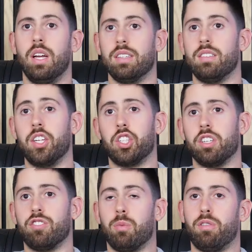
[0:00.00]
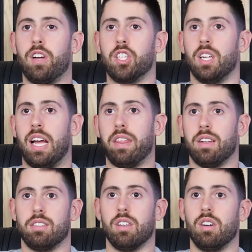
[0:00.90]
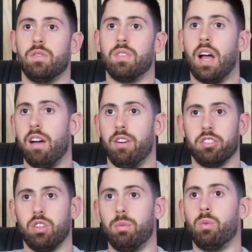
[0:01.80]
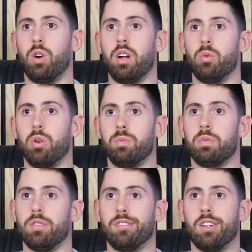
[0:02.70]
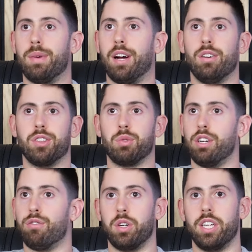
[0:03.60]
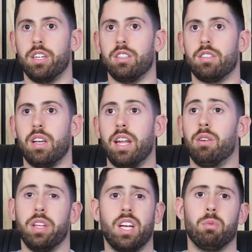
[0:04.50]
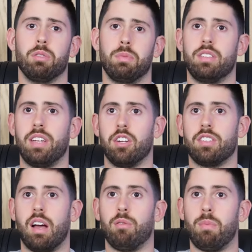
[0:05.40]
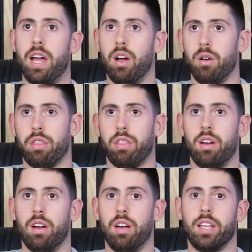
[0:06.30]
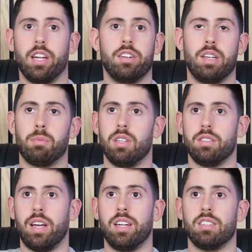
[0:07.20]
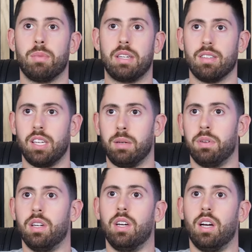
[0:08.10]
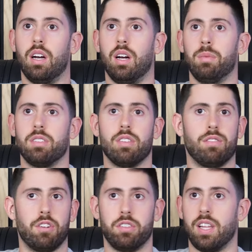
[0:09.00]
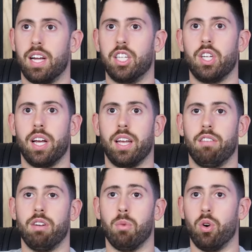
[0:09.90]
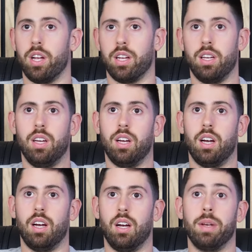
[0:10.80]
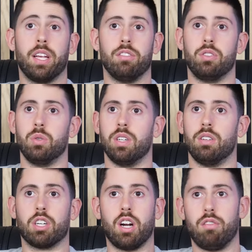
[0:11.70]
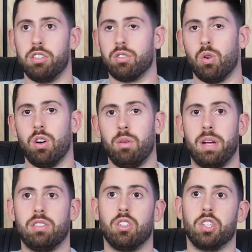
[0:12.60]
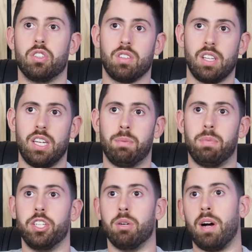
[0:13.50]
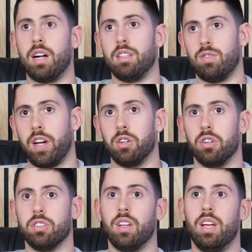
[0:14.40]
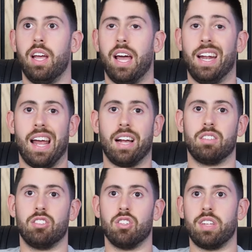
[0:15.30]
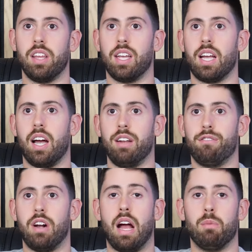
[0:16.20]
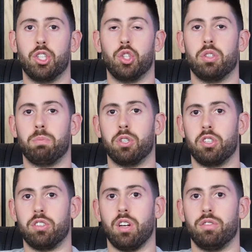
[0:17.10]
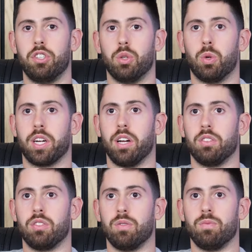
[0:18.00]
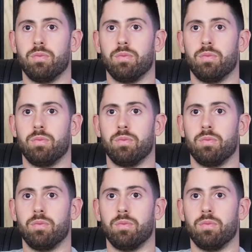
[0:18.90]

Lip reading: It's not just for professional athletes, though. I've also been wearing Whoop for about 3 or 4 years, and it really helps me stay on top of my health, get a deeper insight into my sleep. It's the first thing I check every morning. It gives you a recovery score based on your sleep and your body's vitals, and it acts as your daily guide for how much you should push yourself in your workouts.